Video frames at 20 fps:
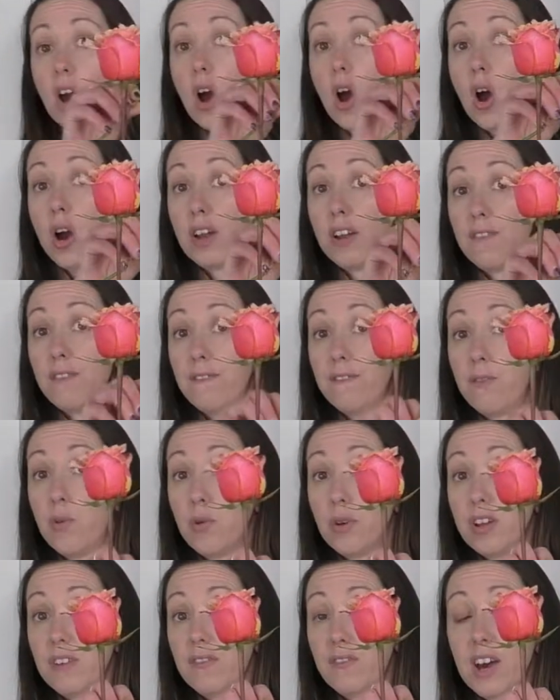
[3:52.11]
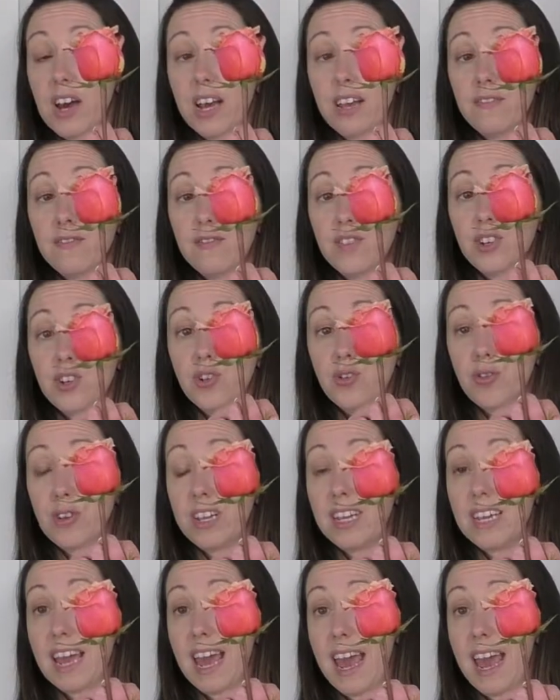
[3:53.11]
on a 45-degree